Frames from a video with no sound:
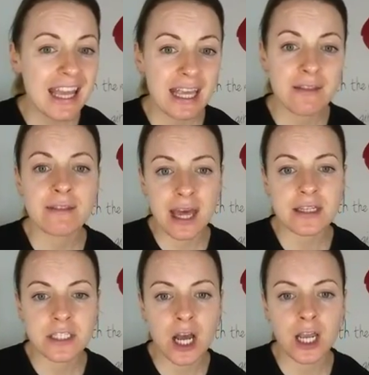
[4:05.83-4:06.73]
In
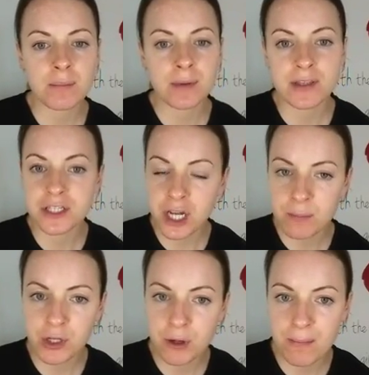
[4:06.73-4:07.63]
that time, by the
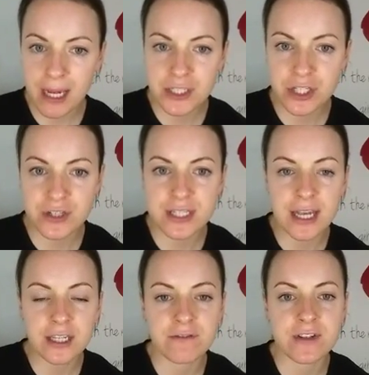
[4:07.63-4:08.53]
time you come back to your
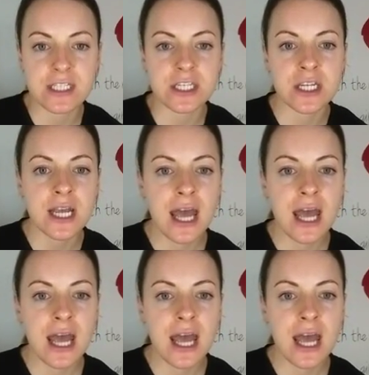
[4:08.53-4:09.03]
second visit,